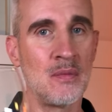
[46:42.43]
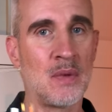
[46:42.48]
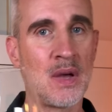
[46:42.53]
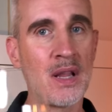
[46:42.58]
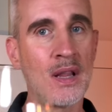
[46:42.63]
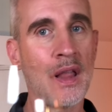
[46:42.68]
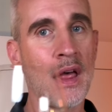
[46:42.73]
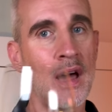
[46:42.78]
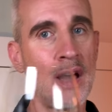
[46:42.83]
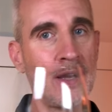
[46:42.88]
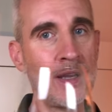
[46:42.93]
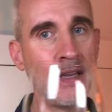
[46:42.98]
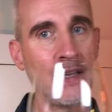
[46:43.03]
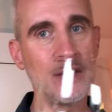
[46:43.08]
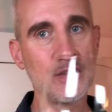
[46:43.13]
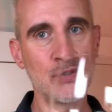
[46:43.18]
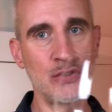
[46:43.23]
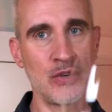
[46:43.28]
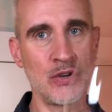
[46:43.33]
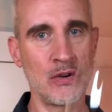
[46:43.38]
a lot
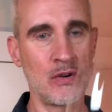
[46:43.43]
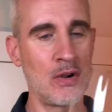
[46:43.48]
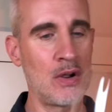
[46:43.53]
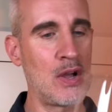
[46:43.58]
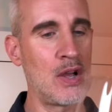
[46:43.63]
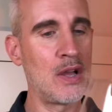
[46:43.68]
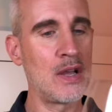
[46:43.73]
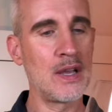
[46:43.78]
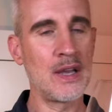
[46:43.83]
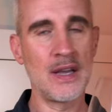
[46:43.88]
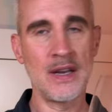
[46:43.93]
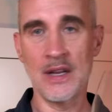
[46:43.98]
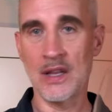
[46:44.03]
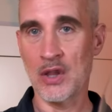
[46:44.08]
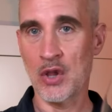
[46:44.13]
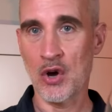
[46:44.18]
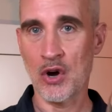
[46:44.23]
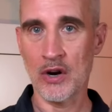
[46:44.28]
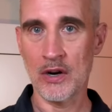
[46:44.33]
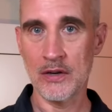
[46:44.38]
easier in
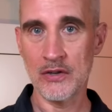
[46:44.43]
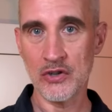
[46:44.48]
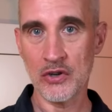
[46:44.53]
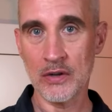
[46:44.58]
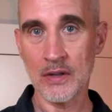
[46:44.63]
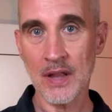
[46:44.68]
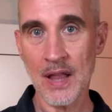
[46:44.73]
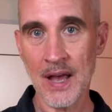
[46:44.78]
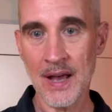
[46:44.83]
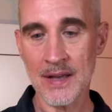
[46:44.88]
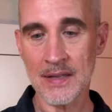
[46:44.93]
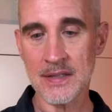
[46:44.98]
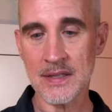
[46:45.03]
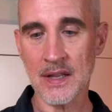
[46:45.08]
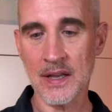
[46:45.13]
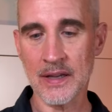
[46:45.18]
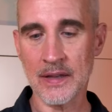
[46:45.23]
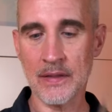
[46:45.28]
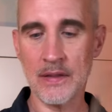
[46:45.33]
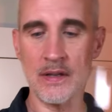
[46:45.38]
a larger glass
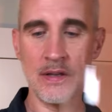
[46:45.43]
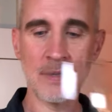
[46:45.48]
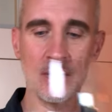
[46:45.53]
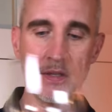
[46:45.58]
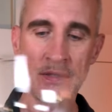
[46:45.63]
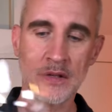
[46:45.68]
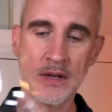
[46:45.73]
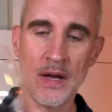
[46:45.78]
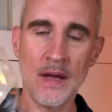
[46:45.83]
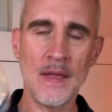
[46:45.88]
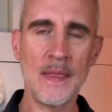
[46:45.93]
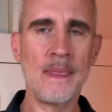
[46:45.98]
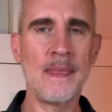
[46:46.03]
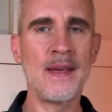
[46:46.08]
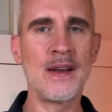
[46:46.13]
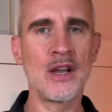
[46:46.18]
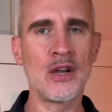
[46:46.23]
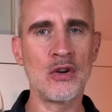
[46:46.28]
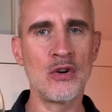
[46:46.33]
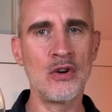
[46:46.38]
like this
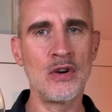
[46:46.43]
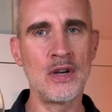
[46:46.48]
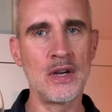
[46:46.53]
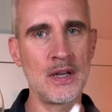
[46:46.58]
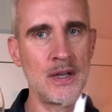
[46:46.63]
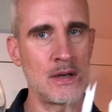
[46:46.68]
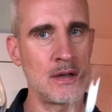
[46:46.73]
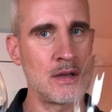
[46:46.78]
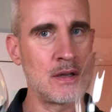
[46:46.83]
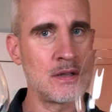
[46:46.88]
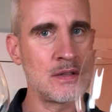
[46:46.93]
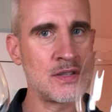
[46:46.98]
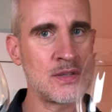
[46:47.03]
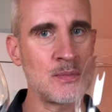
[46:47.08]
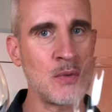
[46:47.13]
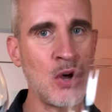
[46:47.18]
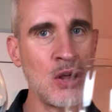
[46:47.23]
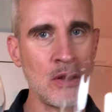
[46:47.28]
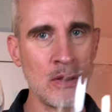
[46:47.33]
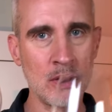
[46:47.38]
than it could in a
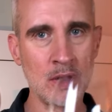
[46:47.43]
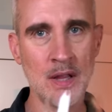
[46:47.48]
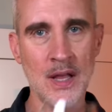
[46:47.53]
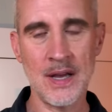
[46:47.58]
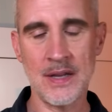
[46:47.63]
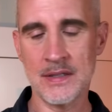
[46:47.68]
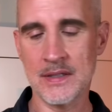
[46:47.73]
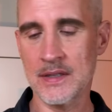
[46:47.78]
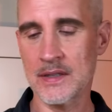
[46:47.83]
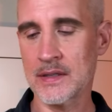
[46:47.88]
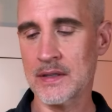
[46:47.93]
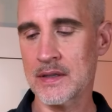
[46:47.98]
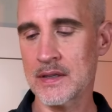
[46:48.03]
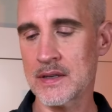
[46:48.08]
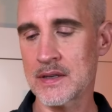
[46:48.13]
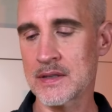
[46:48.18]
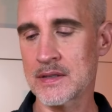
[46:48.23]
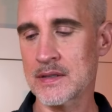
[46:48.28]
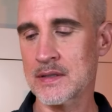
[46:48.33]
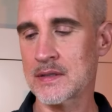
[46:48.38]
smaller glass like
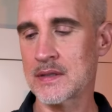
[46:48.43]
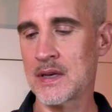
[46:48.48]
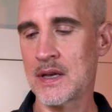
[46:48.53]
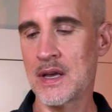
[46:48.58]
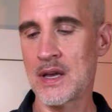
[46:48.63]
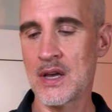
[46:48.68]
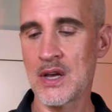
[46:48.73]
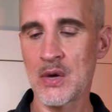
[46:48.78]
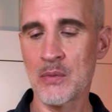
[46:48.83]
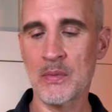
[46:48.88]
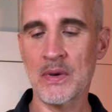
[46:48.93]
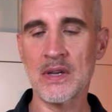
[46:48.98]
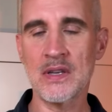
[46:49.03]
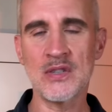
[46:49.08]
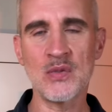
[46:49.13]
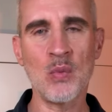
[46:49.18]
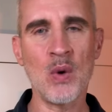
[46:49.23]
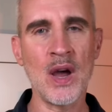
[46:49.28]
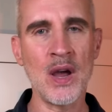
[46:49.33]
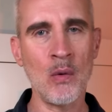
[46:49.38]
this.
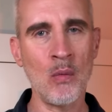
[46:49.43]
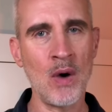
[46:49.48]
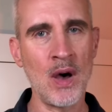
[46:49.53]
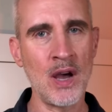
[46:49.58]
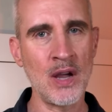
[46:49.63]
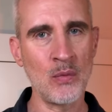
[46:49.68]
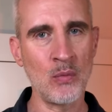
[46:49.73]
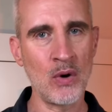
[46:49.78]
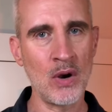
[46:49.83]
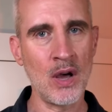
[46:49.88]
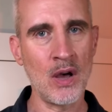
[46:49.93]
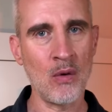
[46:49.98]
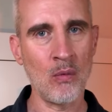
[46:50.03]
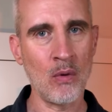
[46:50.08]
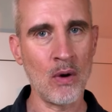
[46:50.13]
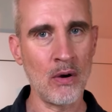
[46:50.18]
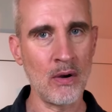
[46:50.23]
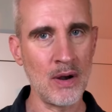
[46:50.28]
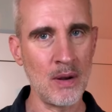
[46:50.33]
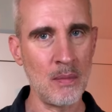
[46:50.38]
Because white wine, we're not
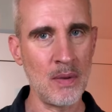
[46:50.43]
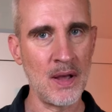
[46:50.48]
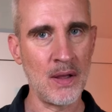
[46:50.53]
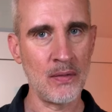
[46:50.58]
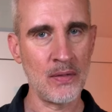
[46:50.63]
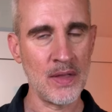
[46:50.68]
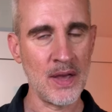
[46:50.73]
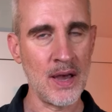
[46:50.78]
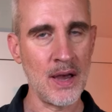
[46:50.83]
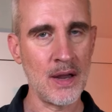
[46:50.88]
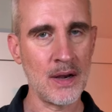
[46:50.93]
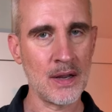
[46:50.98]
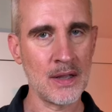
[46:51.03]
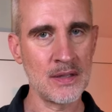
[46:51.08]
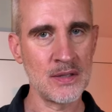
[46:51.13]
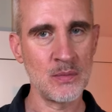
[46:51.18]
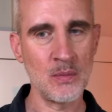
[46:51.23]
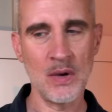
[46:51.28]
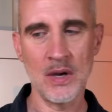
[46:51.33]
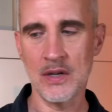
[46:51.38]
worried about that
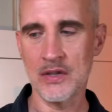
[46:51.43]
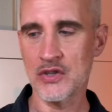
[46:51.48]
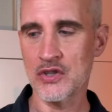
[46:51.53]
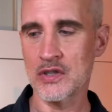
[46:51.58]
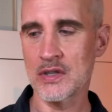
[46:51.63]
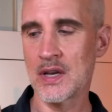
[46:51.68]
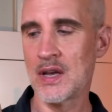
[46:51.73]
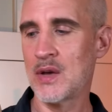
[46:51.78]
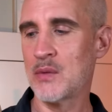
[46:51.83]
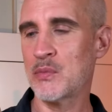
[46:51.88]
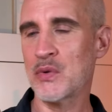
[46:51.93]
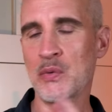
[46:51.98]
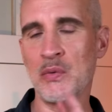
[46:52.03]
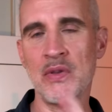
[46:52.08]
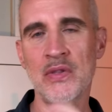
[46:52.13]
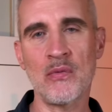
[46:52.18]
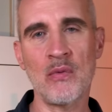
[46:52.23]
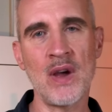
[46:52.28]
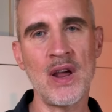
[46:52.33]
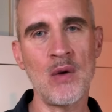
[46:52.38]
as much. But
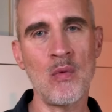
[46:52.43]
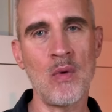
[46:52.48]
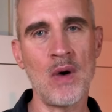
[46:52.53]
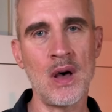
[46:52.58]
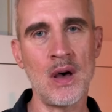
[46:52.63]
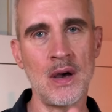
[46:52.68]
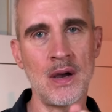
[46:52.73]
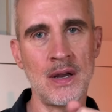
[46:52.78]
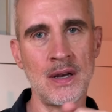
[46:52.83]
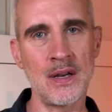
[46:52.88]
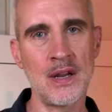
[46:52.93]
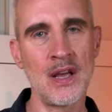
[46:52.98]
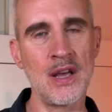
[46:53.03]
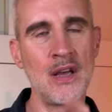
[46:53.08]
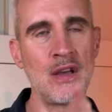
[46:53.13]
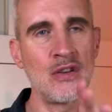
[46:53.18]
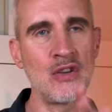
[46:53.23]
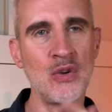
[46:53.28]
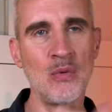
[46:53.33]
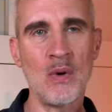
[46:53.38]
with red wine,
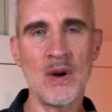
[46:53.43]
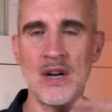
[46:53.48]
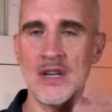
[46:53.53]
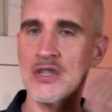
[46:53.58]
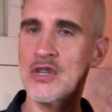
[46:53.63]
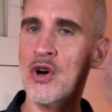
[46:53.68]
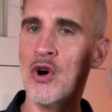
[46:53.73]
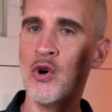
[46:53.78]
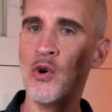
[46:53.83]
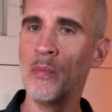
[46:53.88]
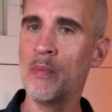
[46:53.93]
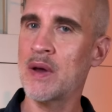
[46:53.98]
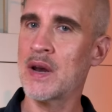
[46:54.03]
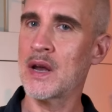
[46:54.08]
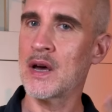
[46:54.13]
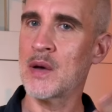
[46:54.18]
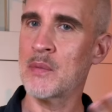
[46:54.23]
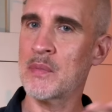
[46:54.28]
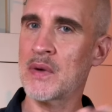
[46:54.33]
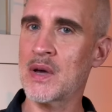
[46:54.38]
you want it to open
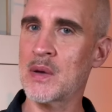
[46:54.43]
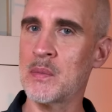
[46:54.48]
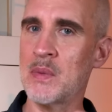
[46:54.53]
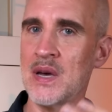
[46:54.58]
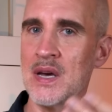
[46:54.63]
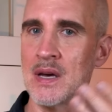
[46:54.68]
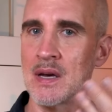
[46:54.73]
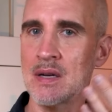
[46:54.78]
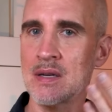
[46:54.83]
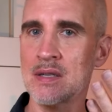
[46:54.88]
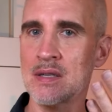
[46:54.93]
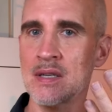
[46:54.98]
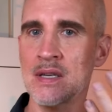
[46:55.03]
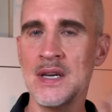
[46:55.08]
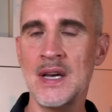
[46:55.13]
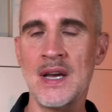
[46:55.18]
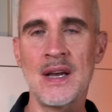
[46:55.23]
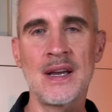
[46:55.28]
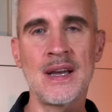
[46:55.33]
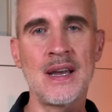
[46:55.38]
up a bit.
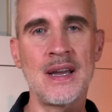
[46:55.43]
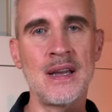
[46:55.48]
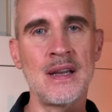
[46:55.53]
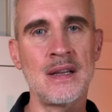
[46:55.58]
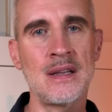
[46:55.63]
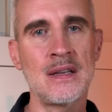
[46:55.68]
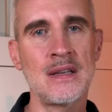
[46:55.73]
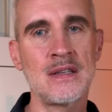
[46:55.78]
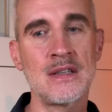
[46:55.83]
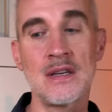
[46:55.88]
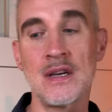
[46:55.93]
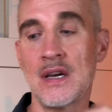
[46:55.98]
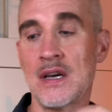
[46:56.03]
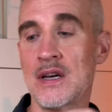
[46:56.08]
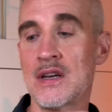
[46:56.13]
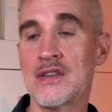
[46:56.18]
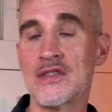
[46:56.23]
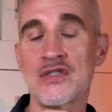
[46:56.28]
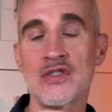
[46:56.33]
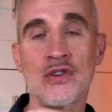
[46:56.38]
And
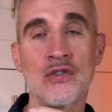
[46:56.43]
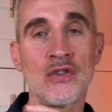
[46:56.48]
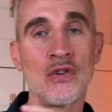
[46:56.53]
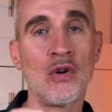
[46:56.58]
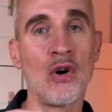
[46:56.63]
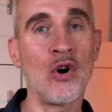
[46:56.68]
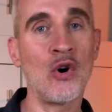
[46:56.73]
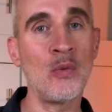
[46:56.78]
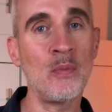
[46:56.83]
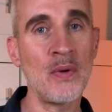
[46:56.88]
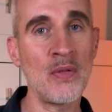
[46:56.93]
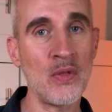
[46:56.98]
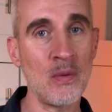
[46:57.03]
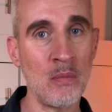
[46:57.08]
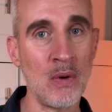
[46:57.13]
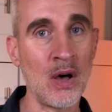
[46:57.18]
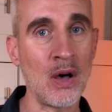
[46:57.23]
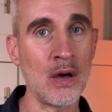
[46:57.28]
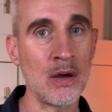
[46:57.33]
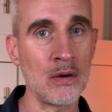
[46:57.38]
so you'll open the
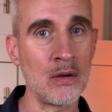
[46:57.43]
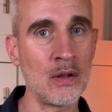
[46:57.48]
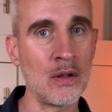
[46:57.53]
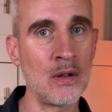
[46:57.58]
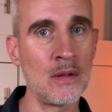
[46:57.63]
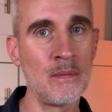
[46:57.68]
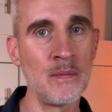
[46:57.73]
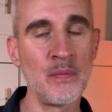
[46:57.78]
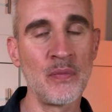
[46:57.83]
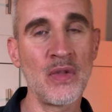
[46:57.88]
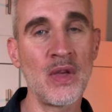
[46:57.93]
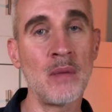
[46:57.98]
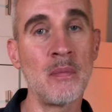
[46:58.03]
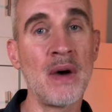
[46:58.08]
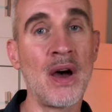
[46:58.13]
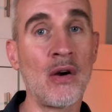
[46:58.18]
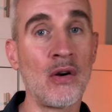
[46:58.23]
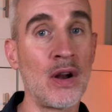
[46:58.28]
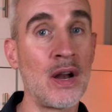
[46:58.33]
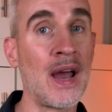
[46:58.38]
bottle
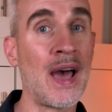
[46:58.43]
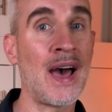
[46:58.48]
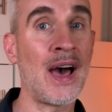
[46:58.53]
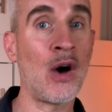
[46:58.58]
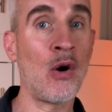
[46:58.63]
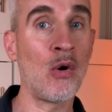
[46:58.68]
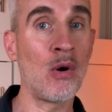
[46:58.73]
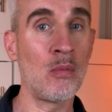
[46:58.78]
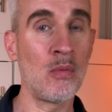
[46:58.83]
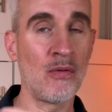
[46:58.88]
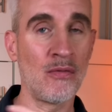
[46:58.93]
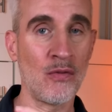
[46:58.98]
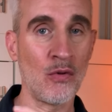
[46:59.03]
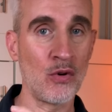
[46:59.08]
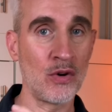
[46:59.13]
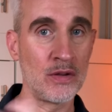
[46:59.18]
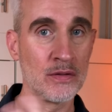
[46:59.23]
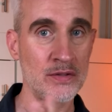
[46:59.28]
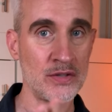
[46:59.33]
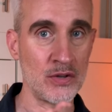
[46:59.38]
about an hour before
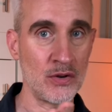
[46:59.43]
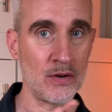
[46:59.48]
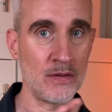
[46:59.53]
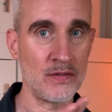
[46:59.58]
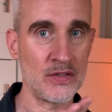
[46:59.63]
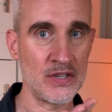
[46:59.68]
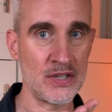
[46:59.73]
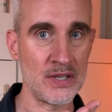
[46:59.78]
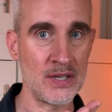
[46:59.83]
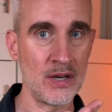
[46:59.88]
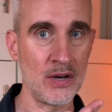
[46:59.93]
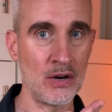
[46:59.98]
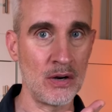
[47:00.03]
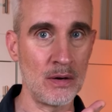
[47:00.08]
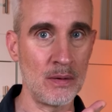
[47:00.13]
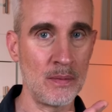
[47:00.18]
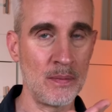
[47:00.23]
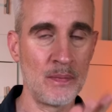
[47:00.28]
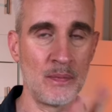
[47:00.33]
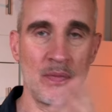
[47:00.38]
you serve the dinner
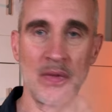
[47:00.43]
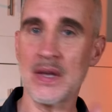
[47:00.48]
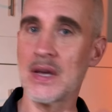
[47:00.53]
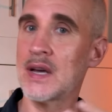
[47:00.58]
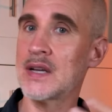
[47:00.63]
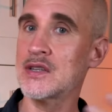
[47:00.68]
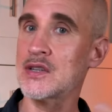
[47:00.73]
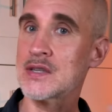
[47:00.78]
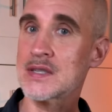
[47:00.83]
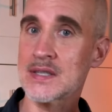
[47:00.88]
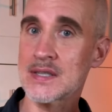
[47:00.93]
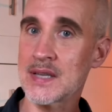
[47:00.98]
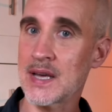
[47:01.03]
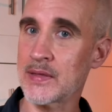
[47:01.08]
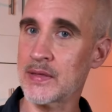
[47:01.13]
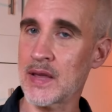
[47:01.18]
and just set